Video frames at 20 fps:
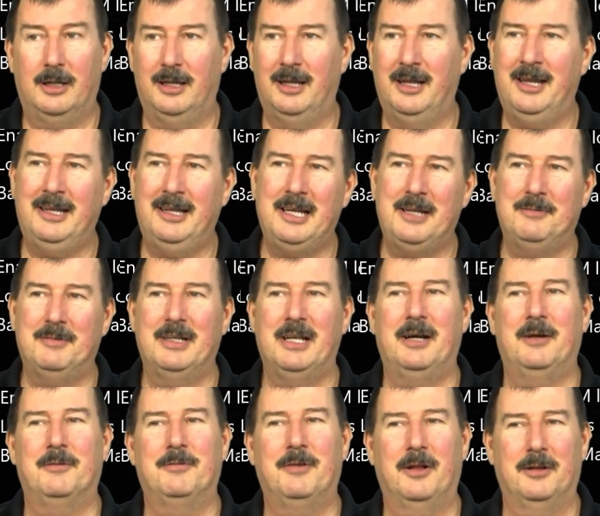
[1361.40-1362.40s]
even
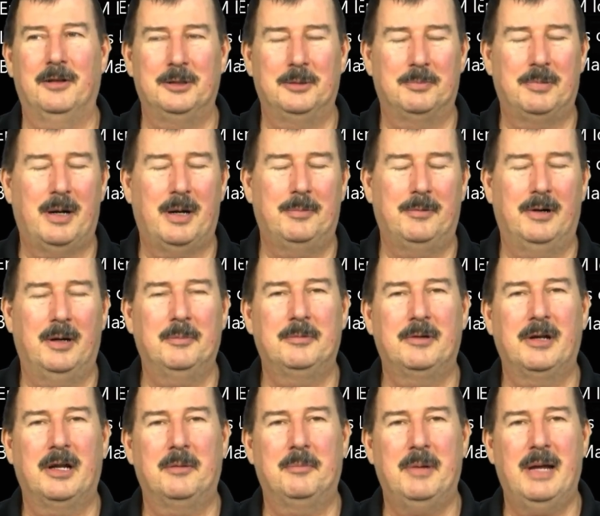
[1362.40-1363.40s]
there, follow your proper
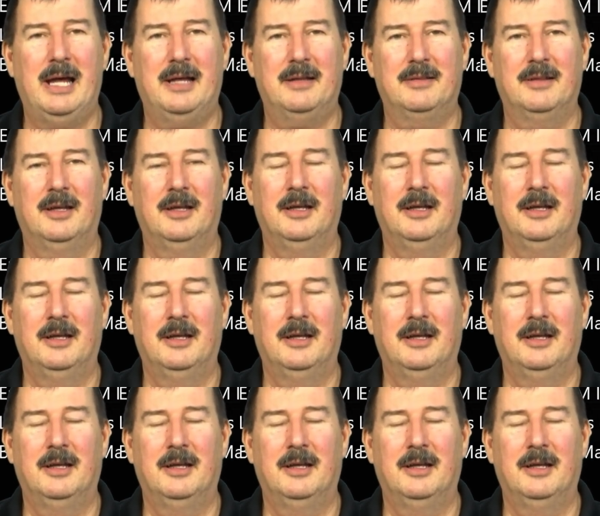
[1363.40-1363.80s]
upgrade path.